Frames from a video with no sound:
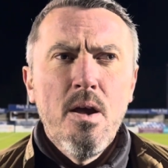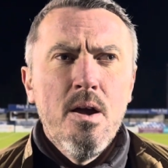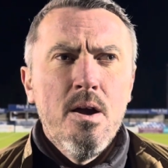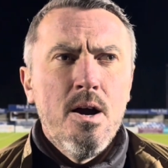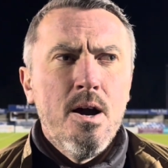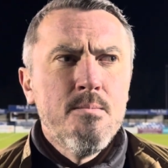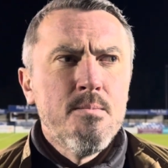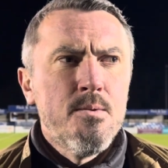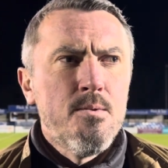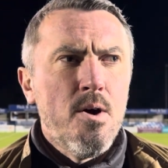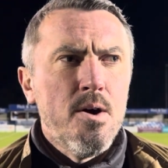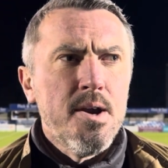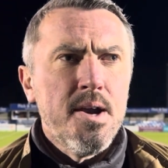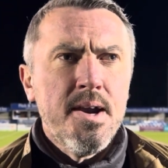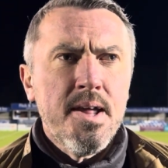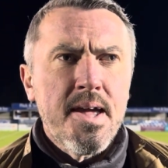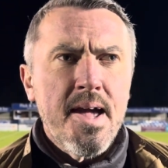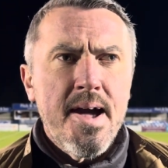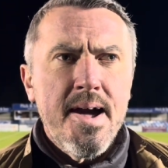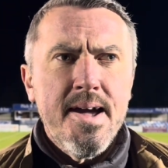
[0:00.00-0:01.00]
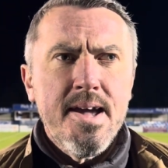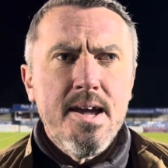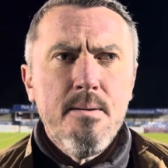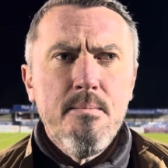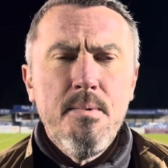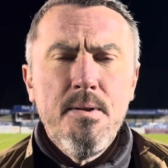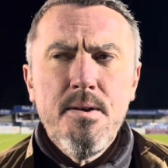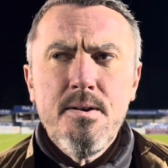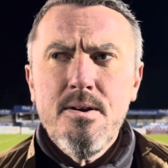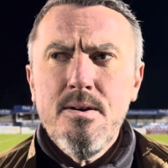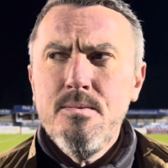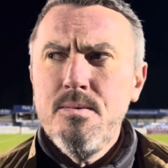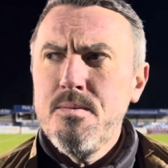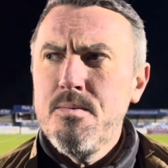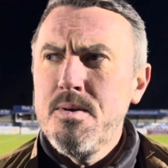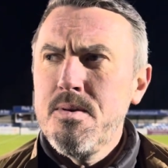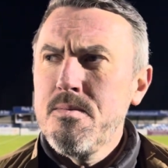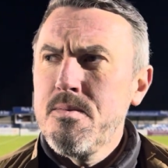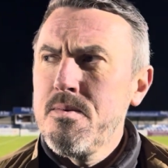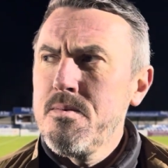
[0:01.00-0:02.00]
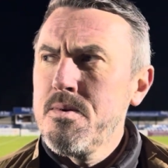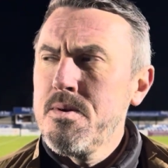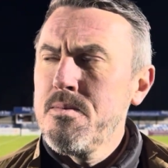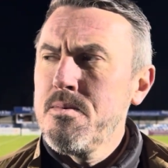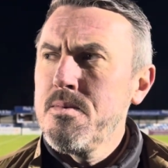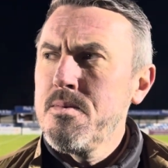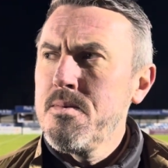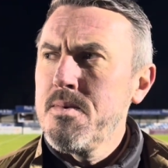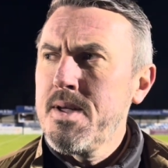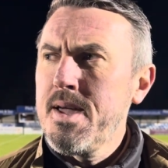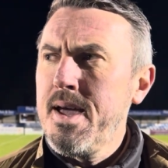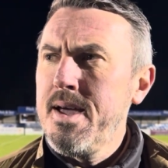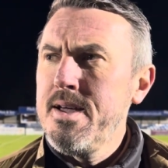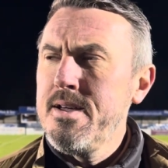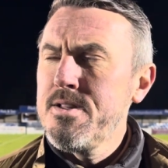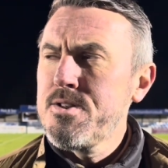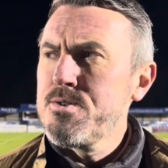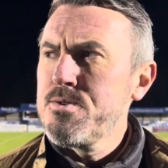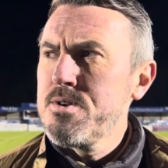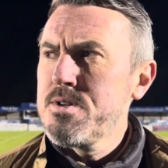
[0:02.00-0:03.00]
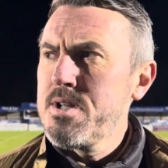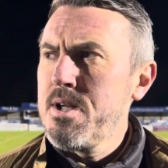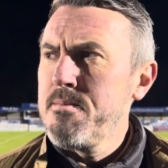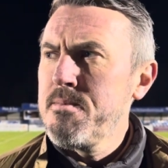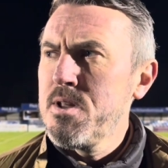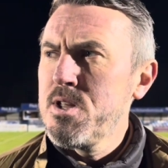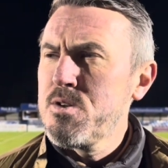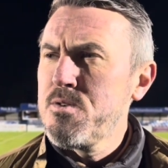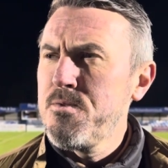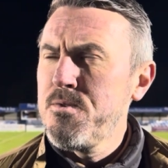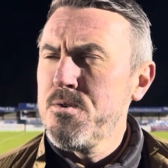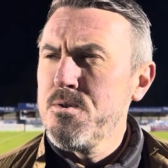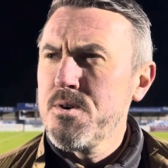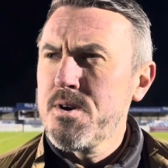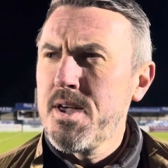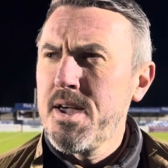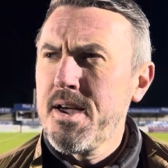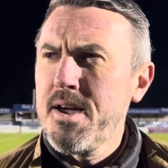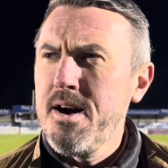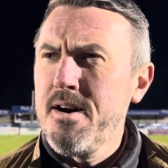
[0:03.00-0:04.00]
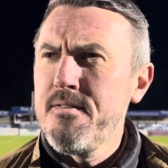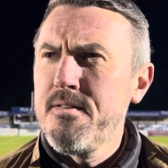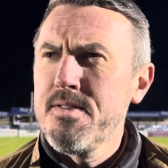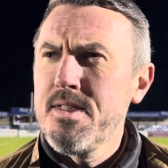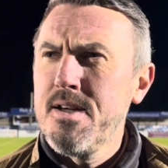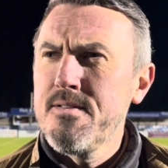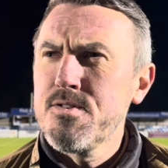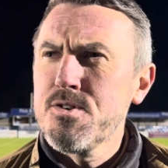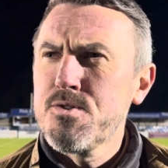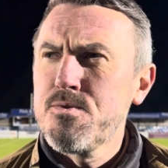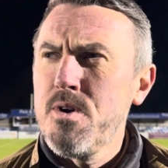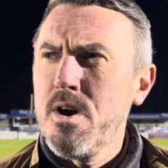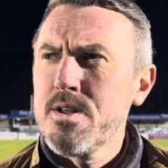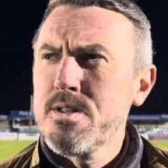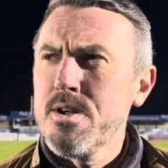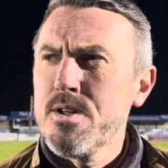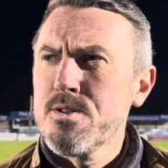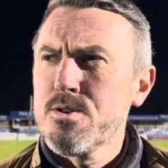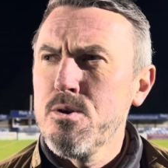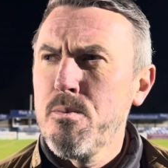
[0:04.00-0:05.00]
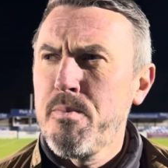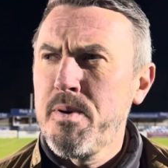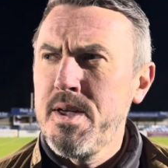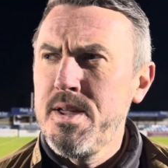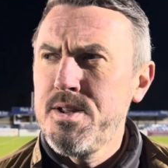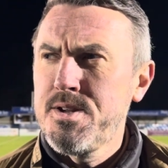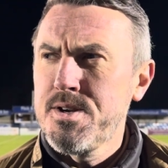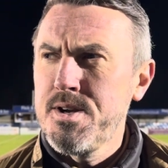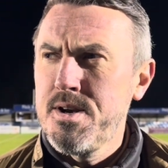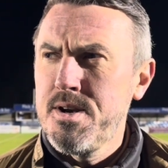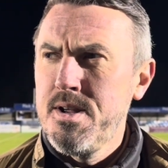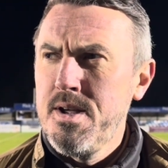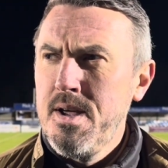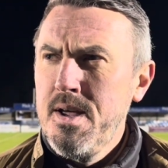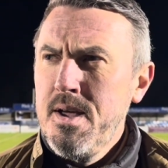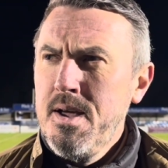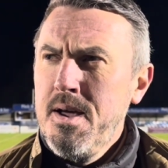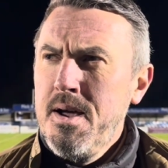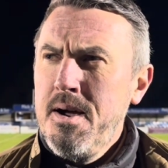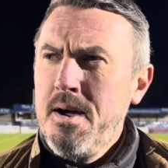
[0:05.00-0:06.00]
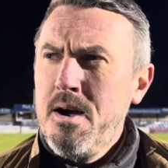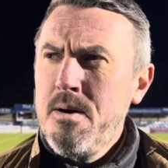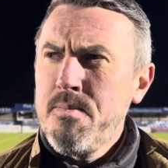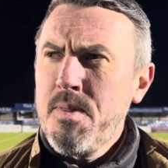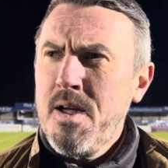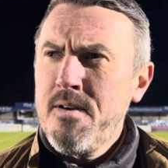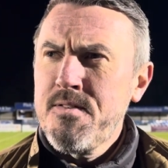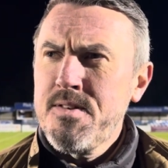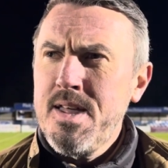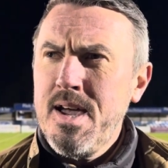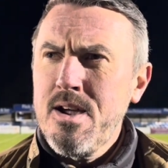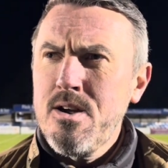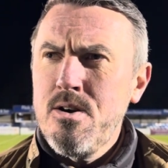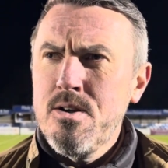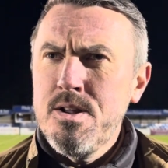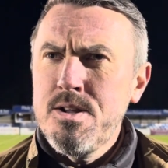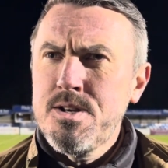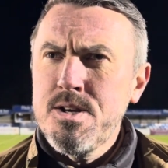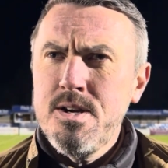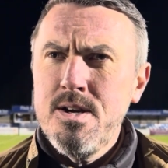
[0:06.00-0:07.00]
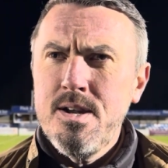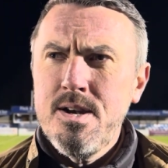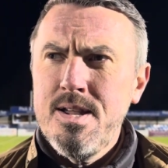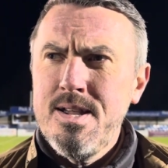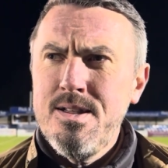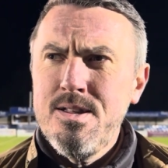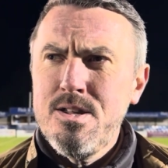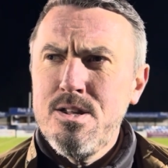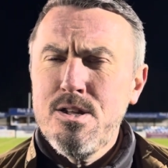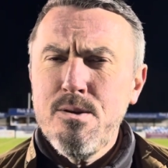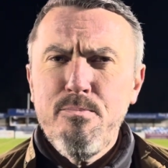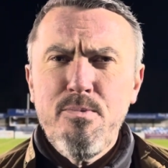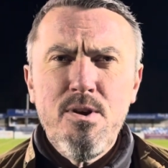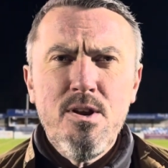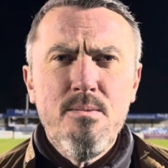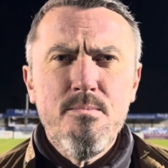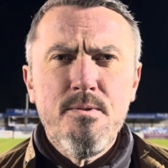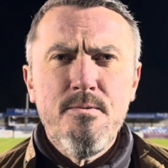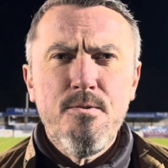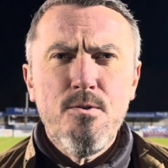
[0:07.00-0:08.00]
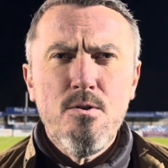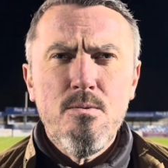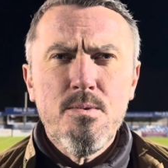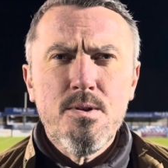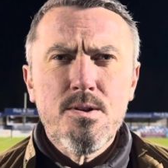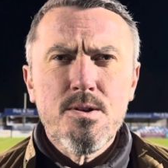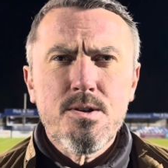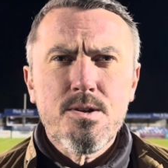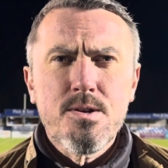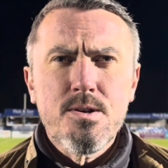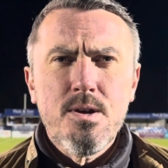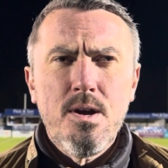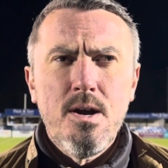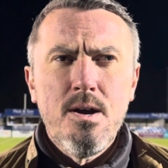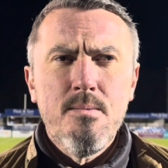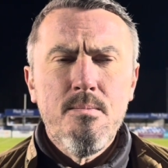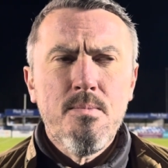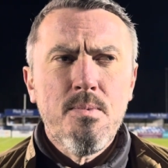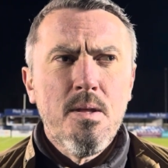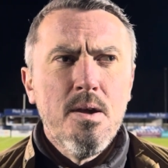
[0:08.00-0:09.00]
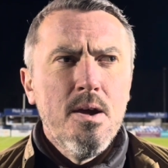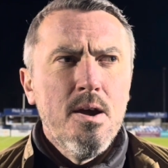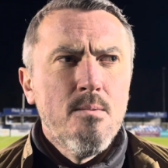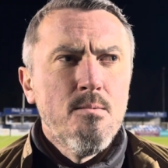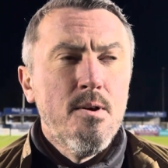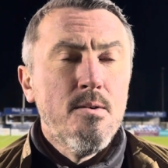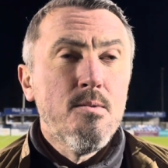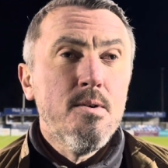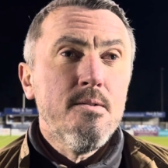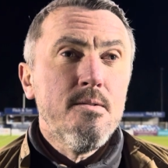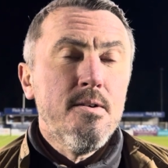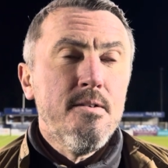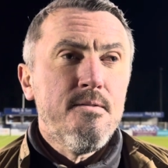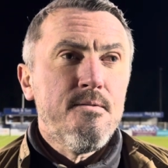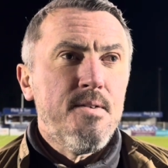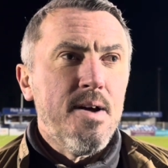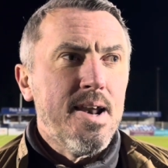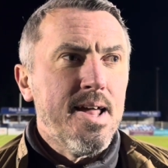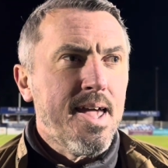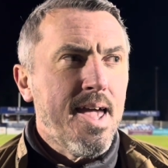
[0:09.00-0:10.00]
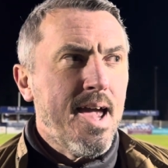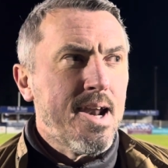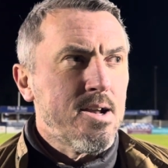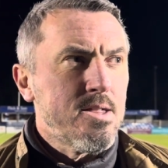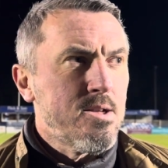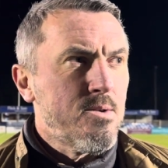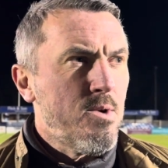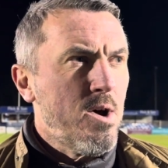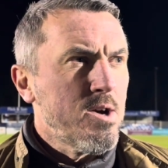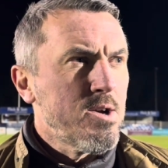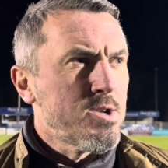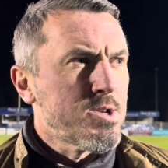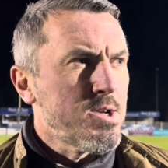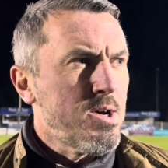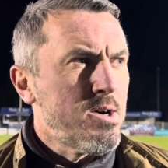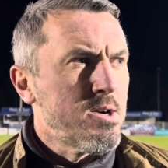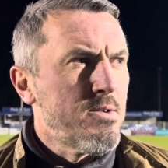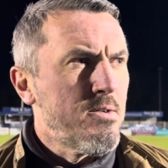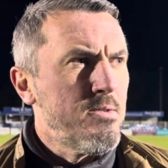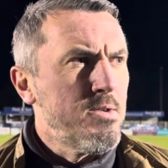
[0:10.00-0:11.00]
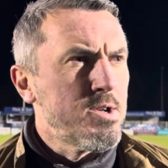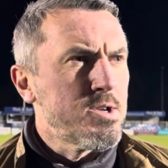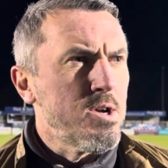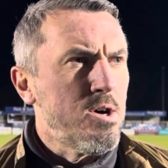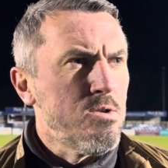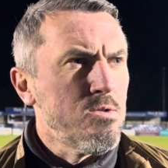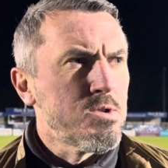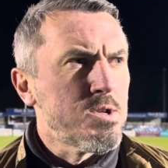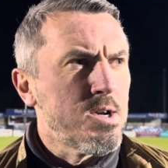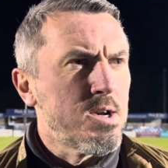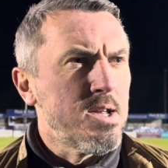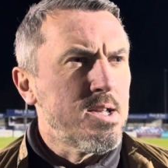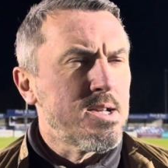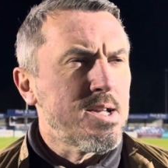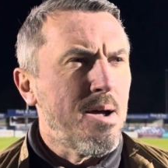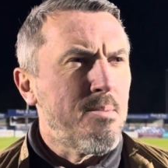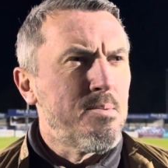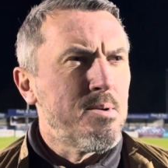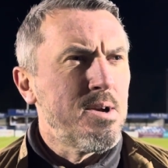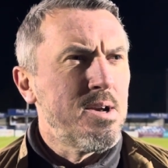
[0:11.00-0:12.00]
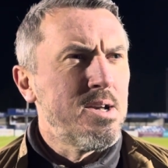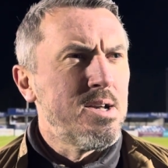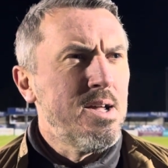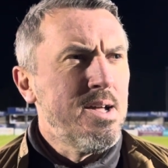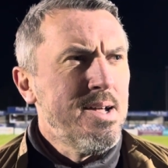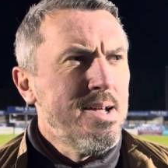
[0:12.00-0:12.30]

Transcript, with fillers: and we're right in the game. You know, we, we, we, we get here sort of 10 minutes before kick-off and they've just wrapped onto a pitch. And um, after that kind of journey, it's, it's a brilliant performance. Um, we, we, we, fell again on the wrong side of a result and it's happening